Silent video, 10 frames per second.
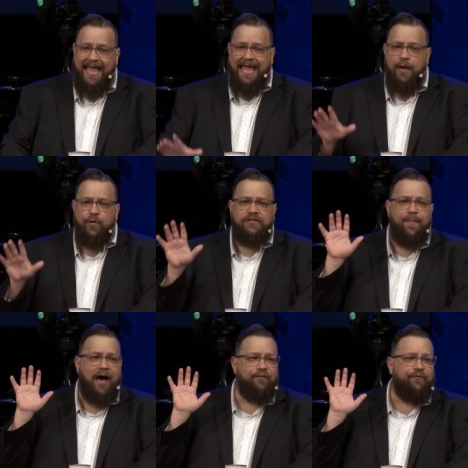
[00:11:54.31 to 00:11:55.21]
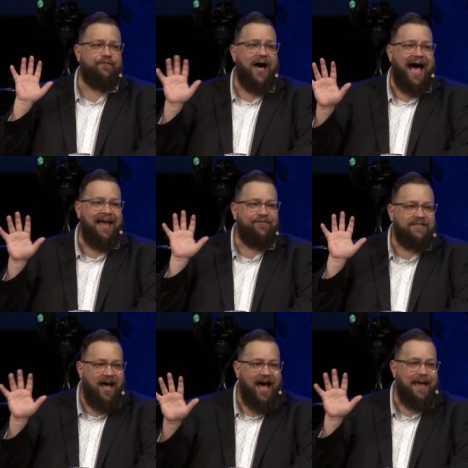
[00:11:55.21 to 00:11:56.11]
It was about five
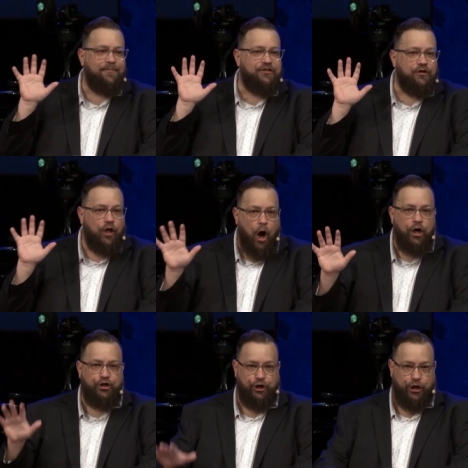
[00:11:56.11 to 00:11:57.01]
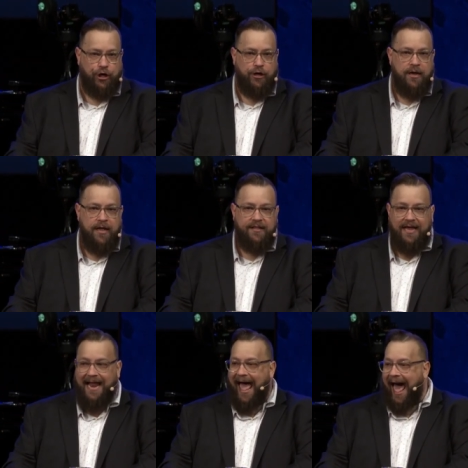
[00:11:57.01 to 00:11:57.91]
times larger
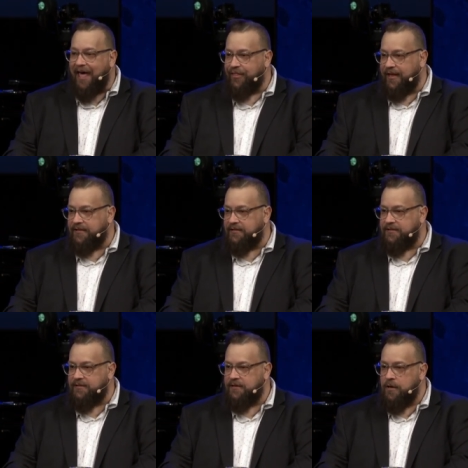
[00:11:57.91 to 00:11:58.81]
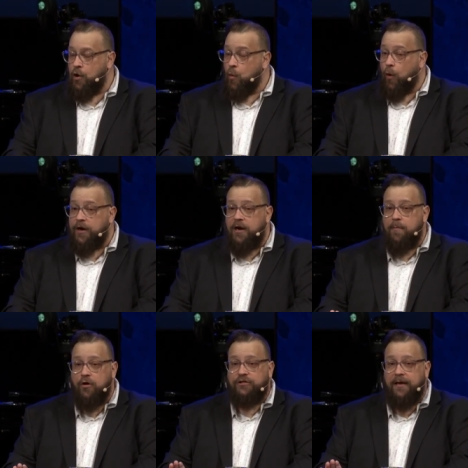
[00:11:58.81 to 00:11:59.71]
than Athens, one of the most